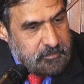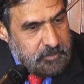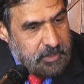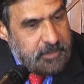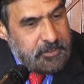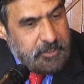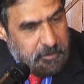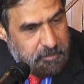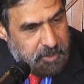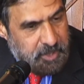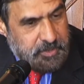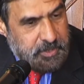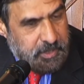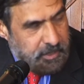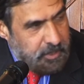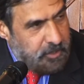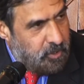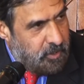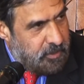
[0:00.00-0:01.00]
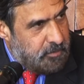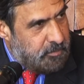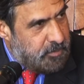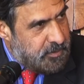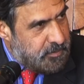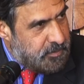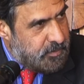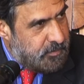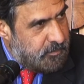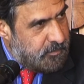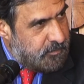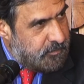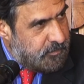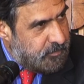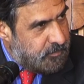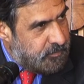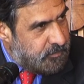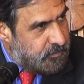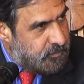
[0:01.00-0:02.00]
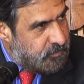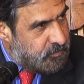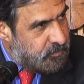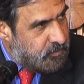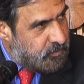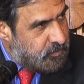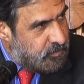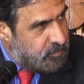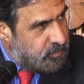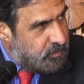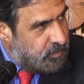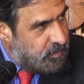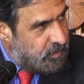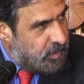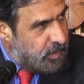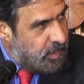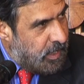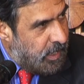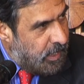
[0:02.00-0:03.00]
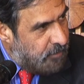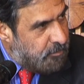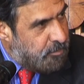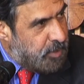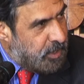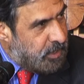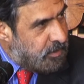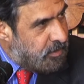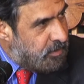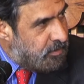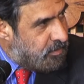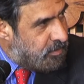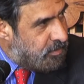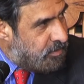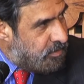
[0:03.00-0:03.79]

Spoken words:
and the emerging economies have been